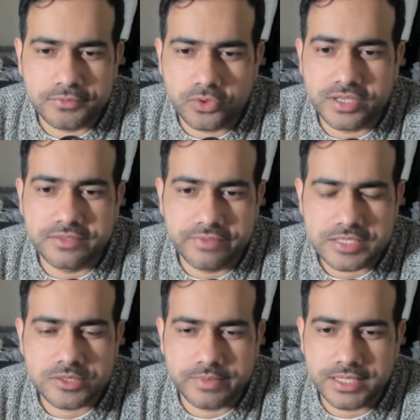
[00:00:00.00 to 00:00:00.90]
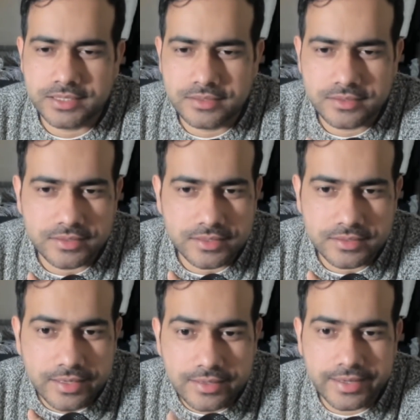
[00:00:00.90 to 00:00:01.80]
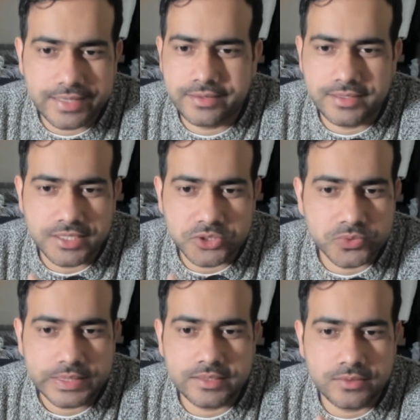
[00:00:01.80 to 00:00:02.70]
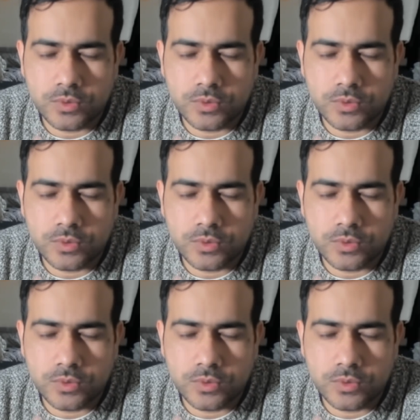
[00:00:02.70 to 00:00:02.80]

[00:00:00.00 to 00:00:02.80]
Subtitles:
for investment and lending and trading.